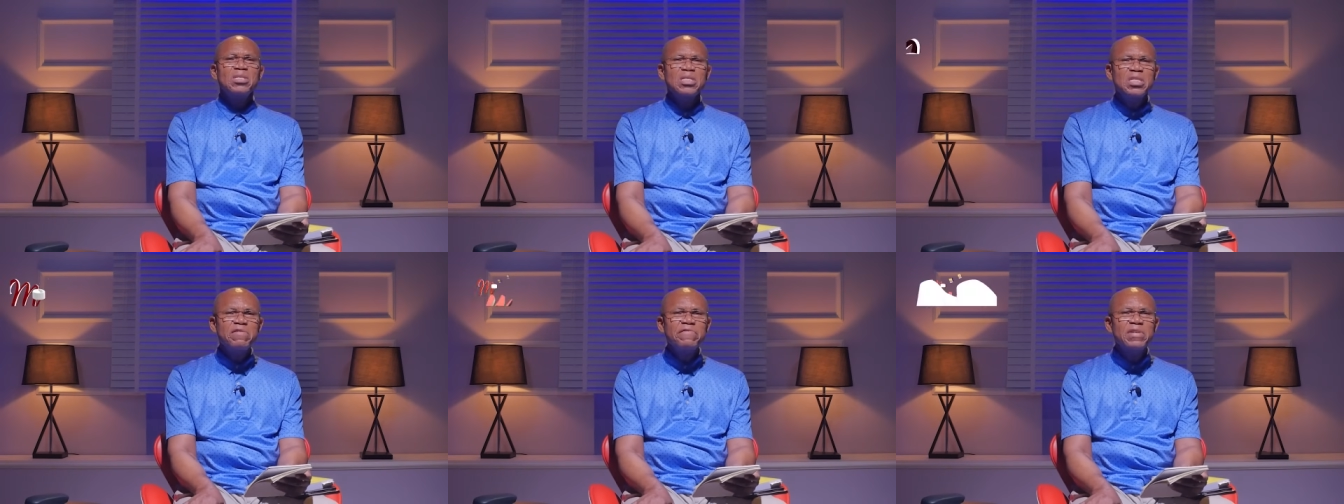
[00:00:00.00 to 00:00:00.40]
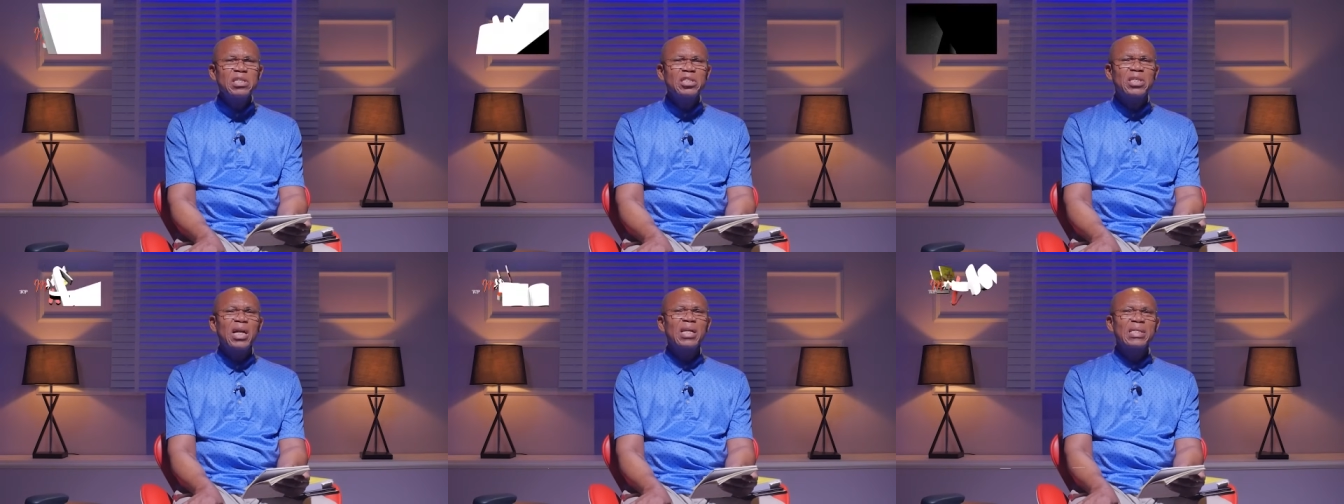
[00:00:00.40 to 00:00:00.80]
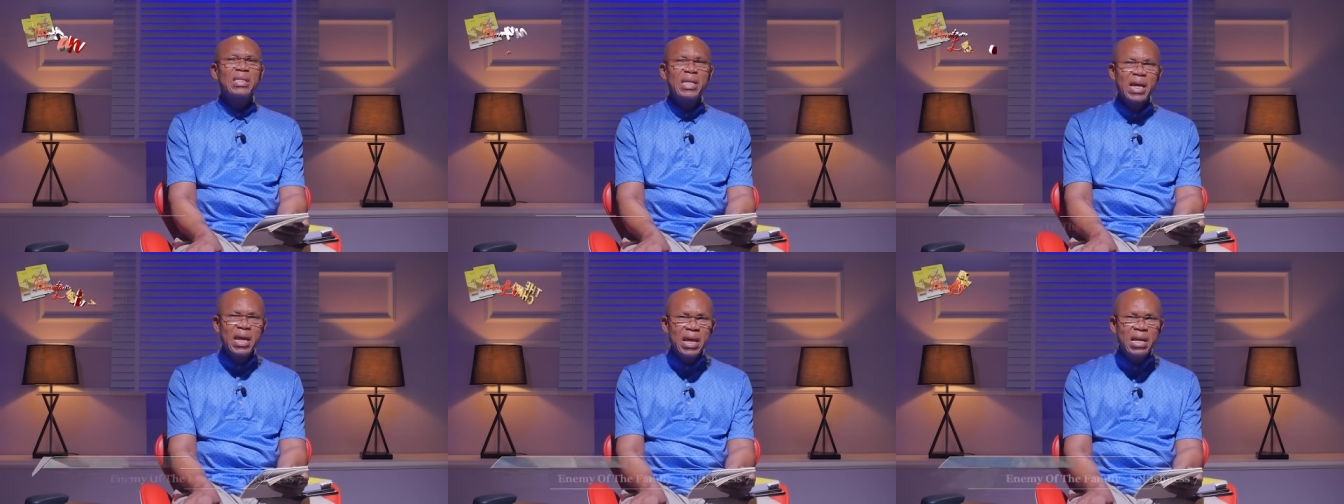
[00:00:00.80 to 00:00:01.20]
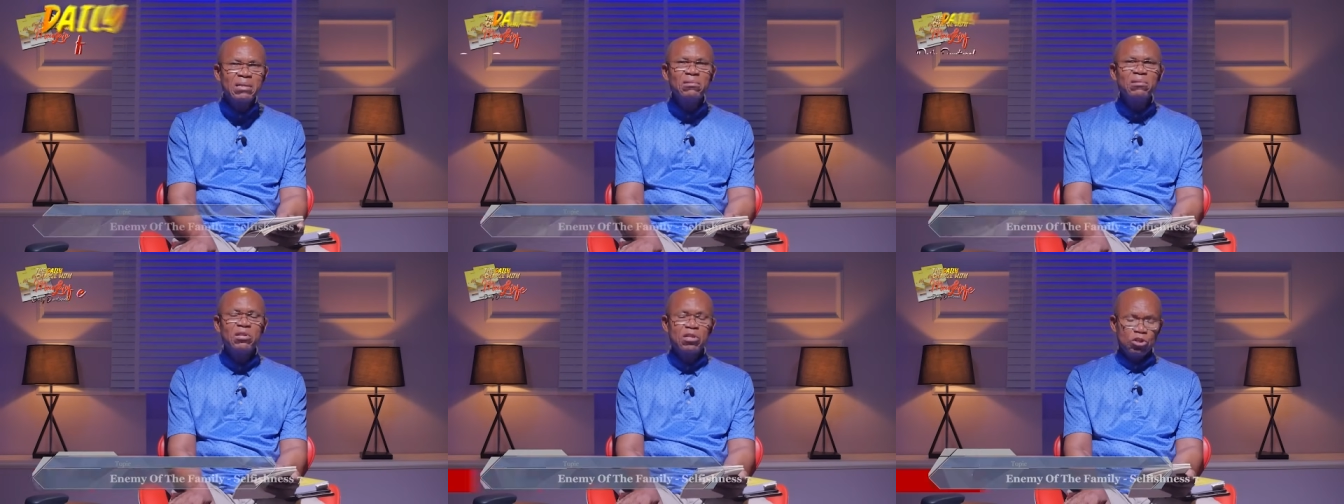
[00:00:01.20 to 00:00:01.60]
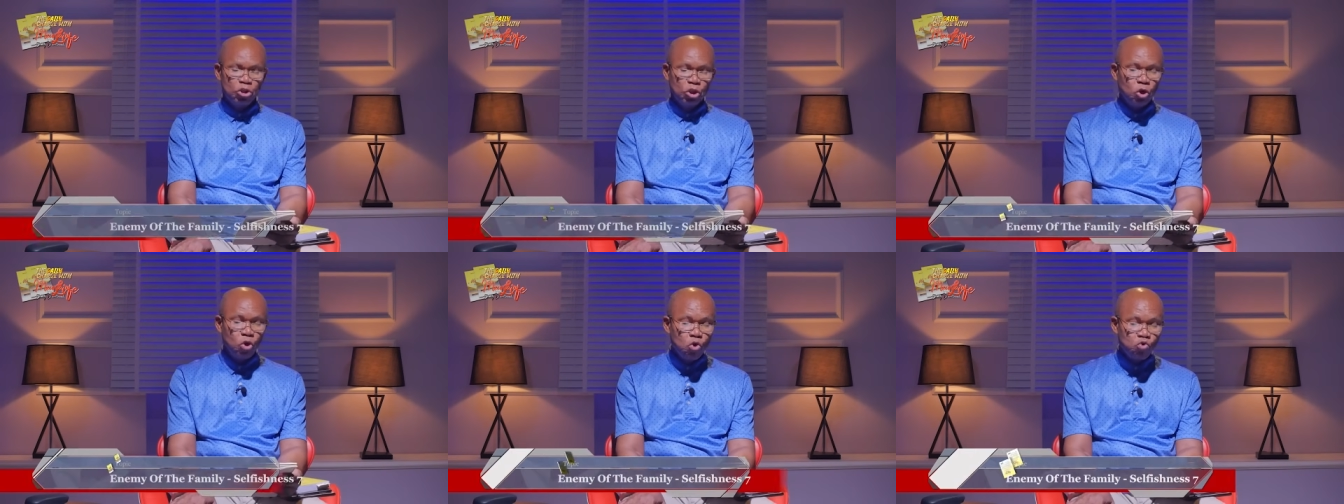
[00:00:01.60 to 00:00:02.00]
if he shall gain
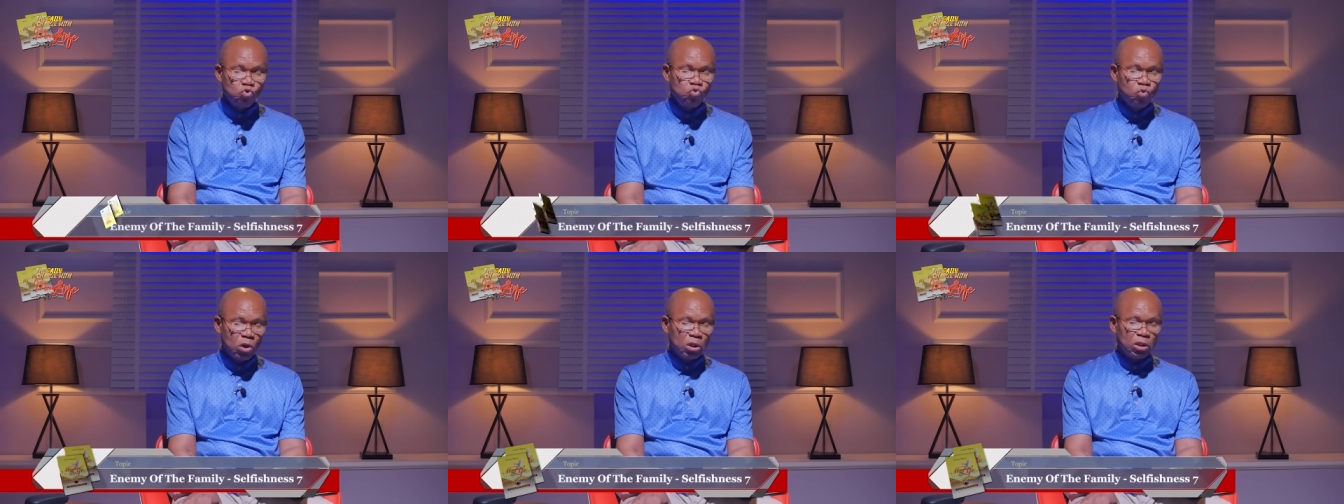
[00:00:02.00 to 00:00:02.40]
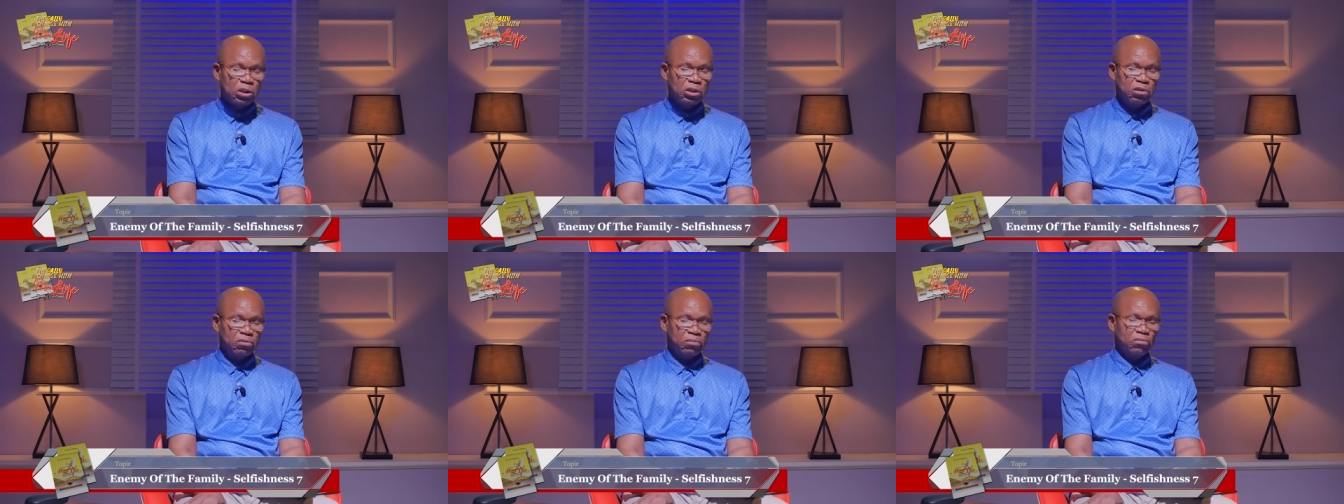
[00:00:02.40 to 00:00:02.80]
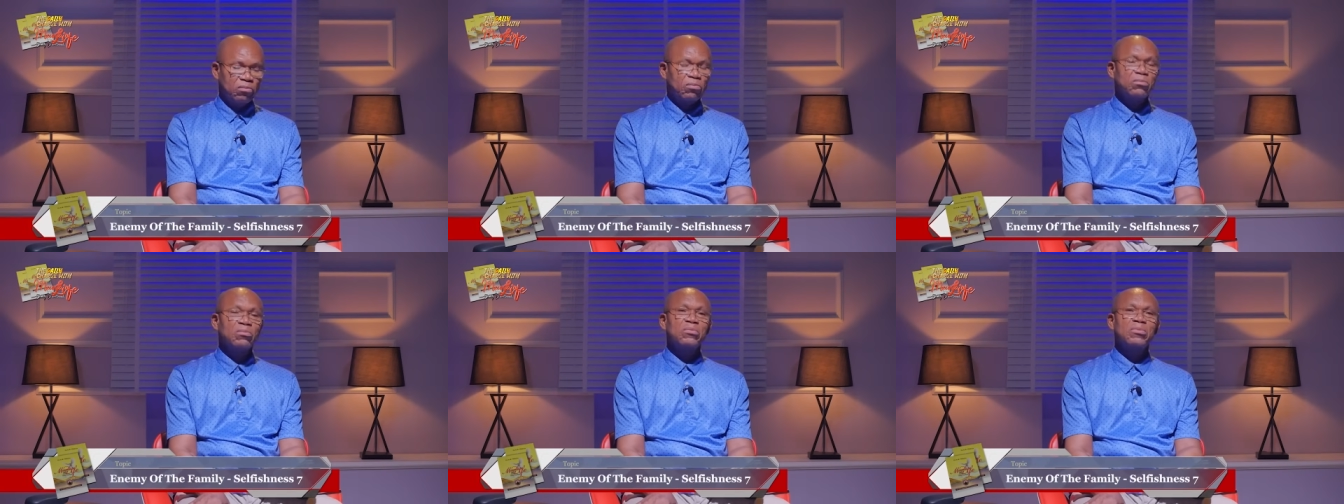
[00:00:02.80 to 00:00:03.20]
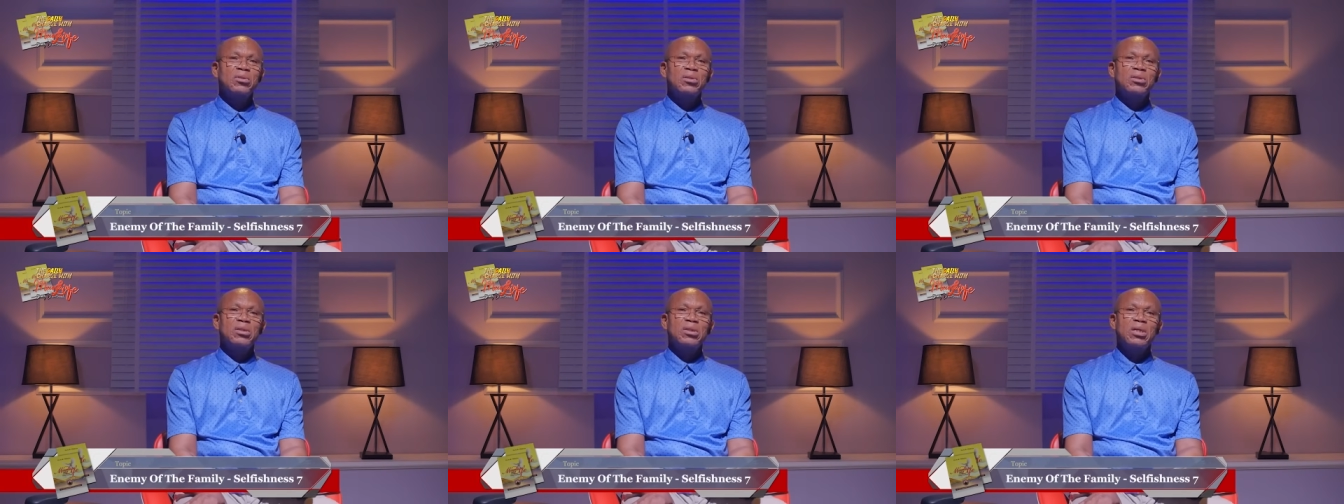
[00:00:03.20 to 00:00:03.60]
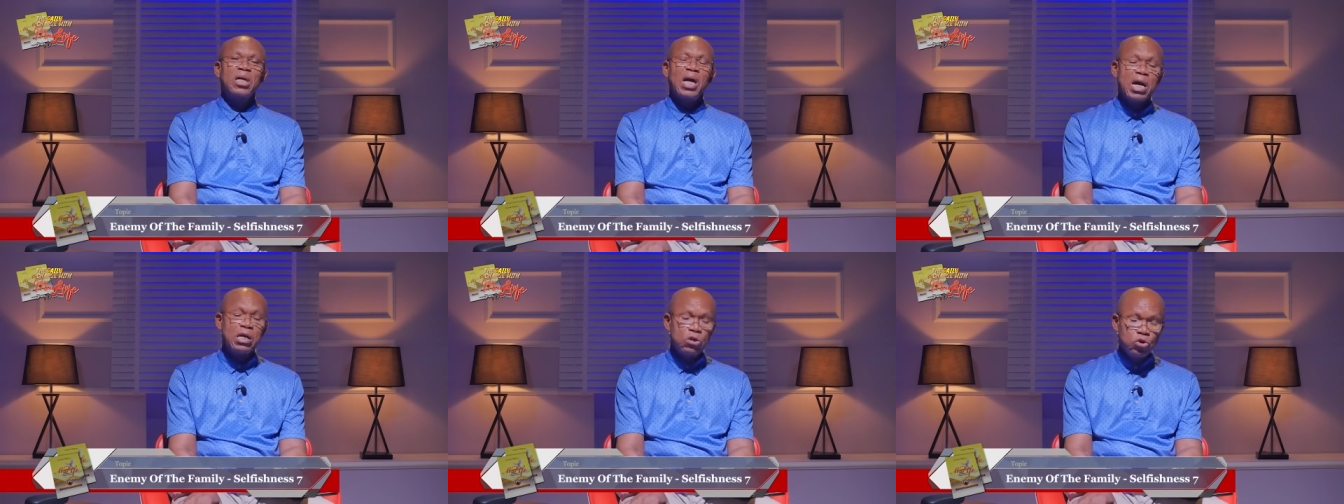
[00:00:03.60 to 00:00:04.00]
the whole world
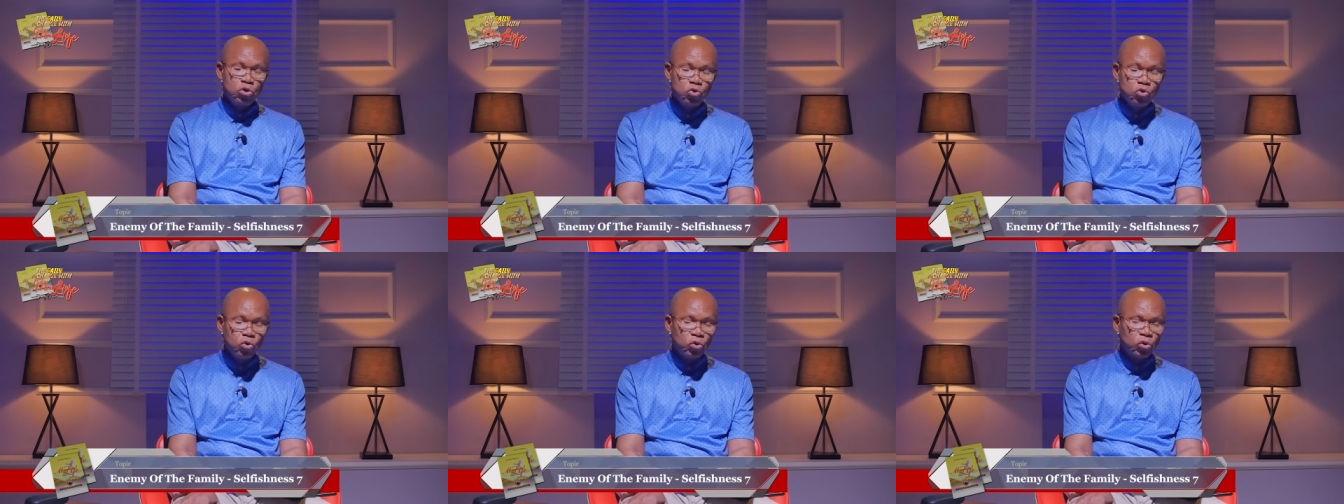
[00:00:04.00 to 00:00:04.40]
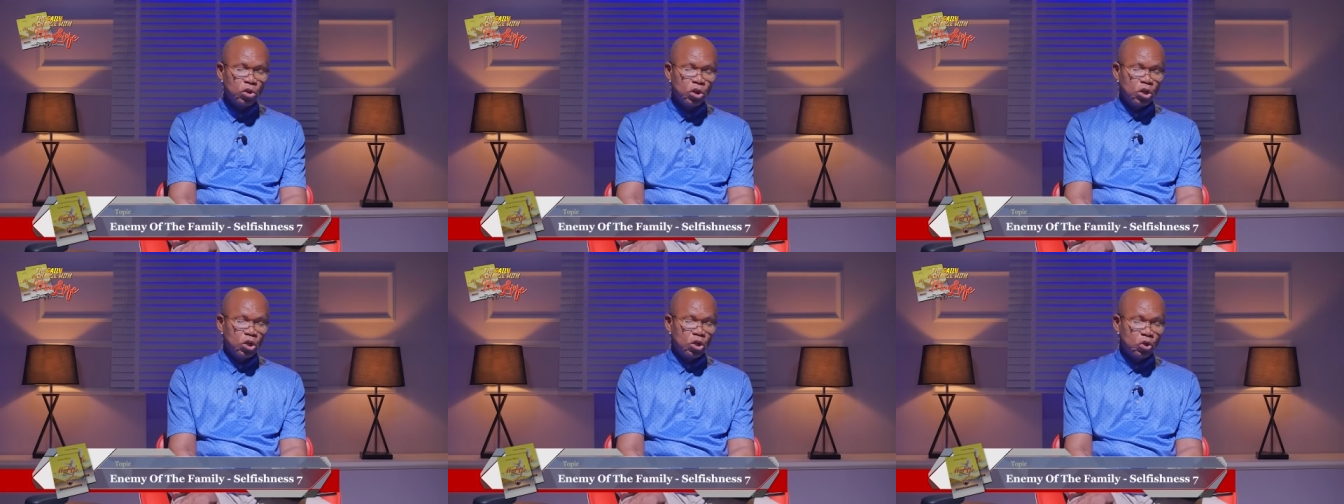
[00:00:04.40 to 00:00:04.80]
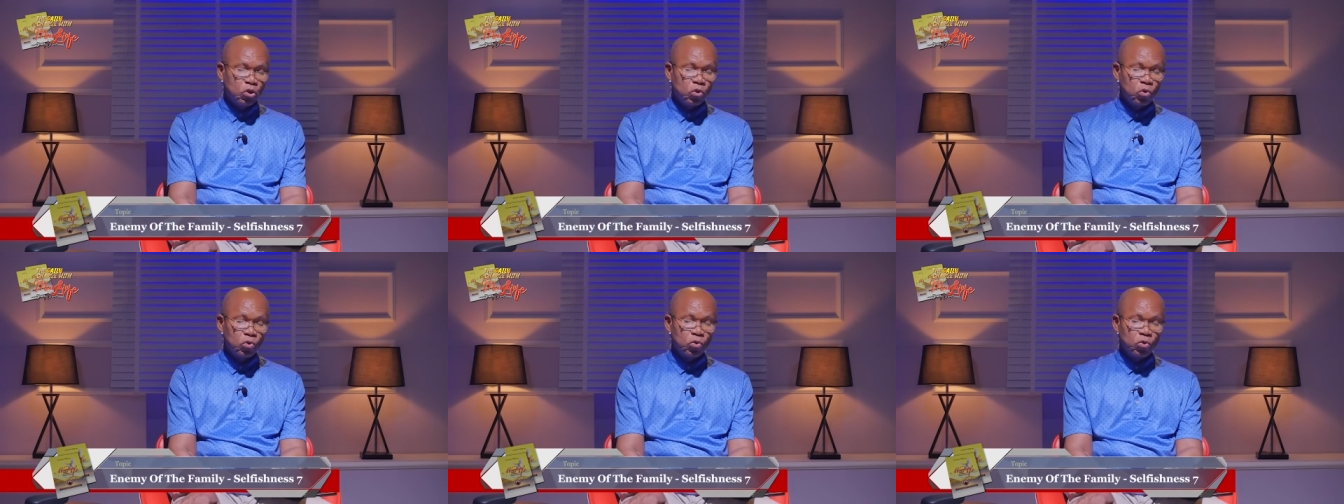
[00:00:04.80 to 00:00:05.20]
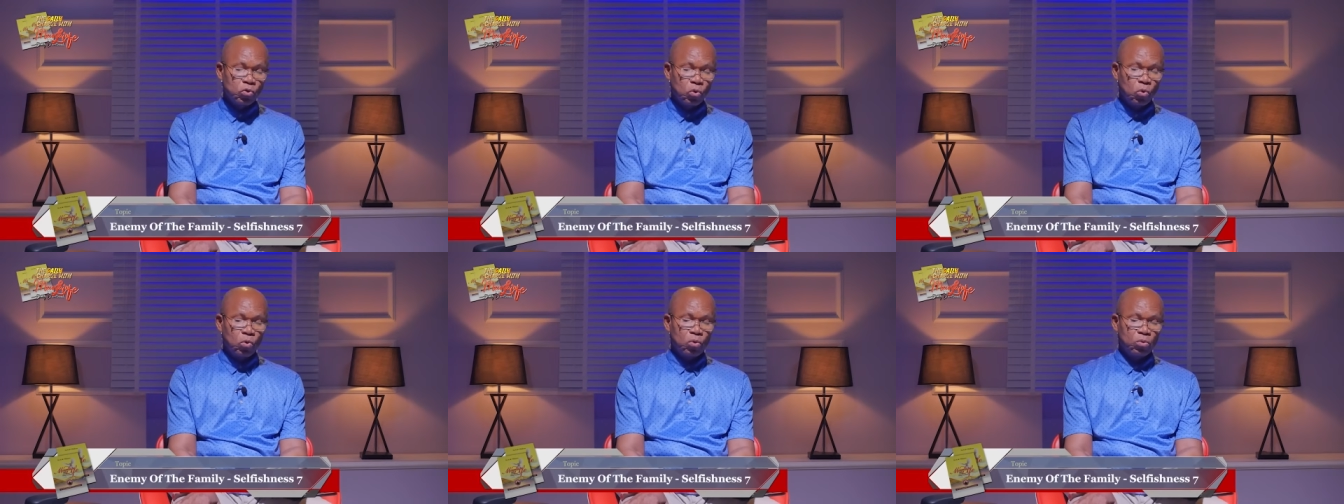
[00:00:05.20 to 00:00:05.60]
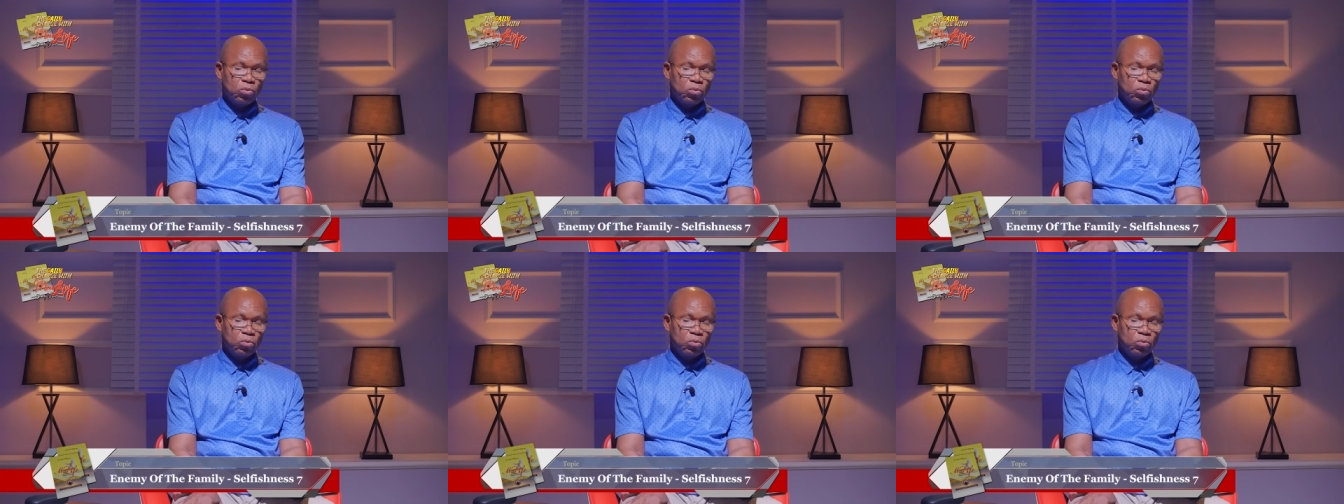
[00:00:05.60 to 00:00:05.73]
and lose his own soul?